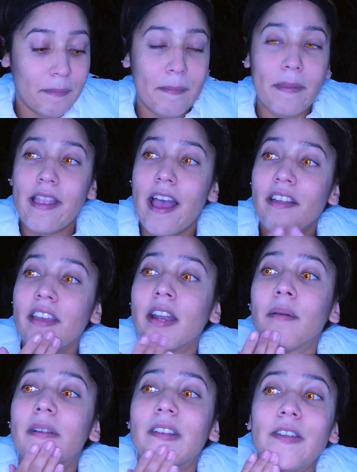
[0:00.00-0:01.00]
now that
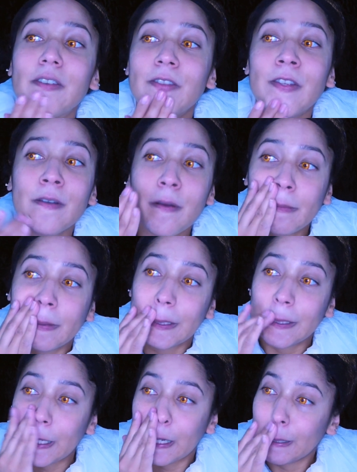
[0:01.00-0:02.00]
I'm on YouTube,
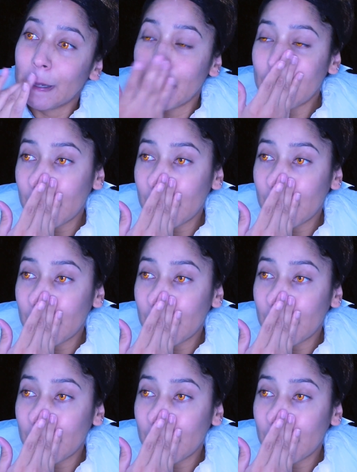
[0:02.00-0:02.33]
it's like,